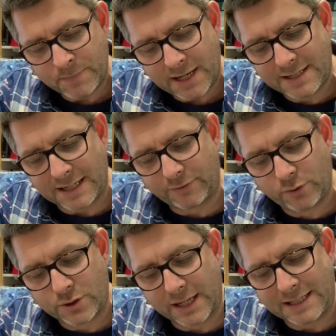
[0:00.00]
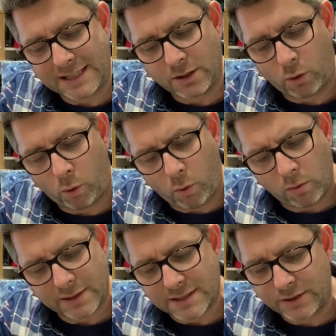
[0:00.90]
He says, verse 18,
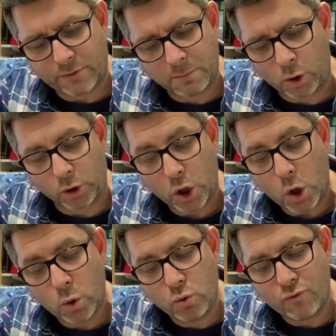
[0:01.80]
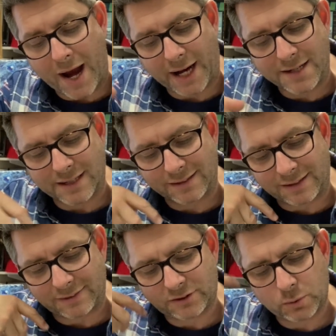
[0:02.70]
"All this is from God, who reconciled
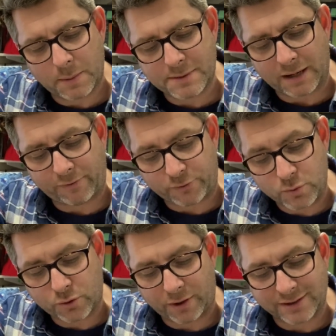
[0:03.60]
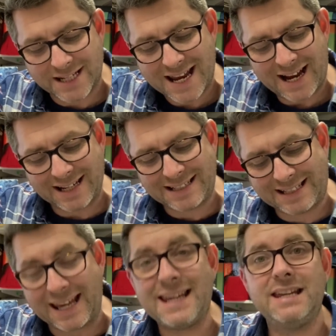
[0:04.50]
us to himself through Christ and
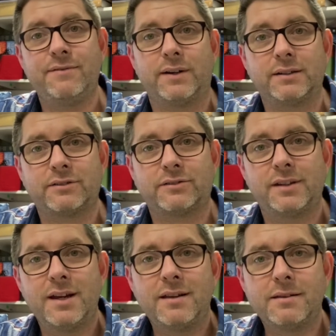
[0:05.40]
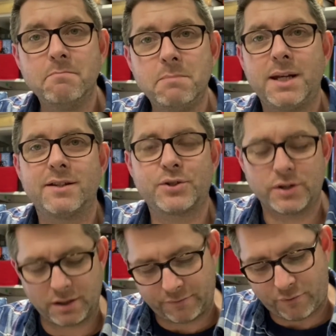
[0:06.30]
gave us the
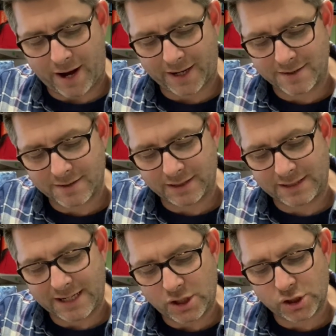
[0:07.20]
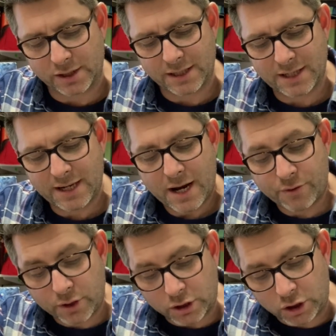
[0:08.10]
ministry of reconciliation.
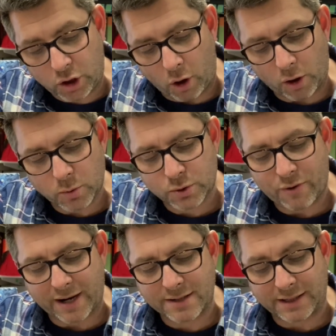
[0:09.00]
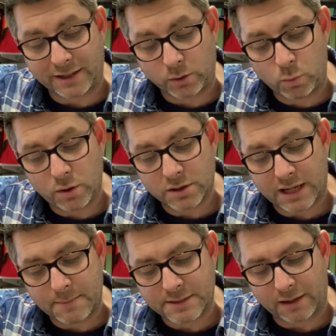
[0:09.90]
That God was reconciling the world to
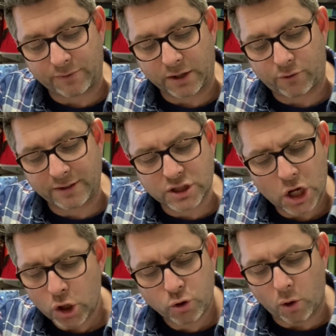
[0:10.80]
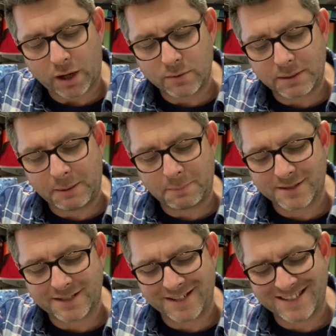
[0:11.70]
himself in Christ, not counting people's
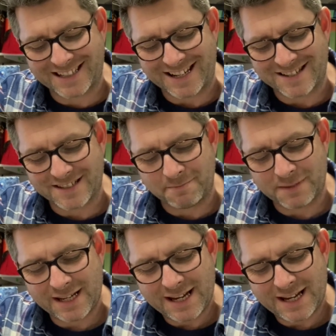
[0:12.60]
sins against them.